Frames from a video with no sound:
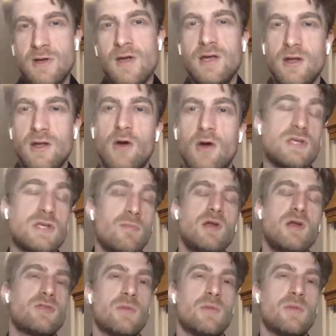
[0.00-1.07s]
You know, somebody
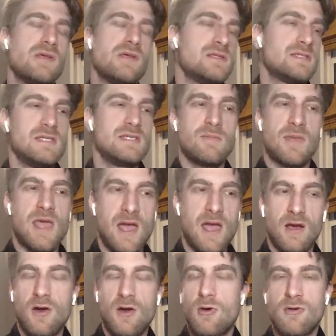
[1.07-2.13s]
with 1 billion Steem
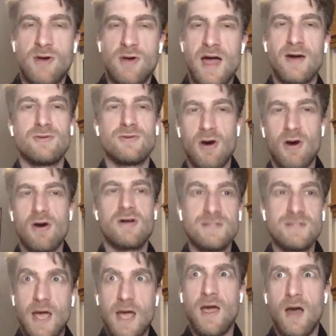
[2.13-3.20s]
can't go around all
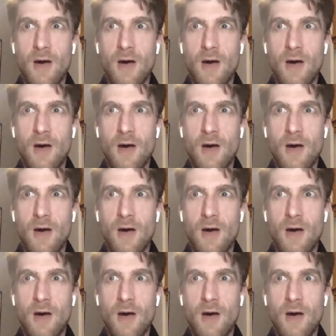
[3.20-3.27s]
day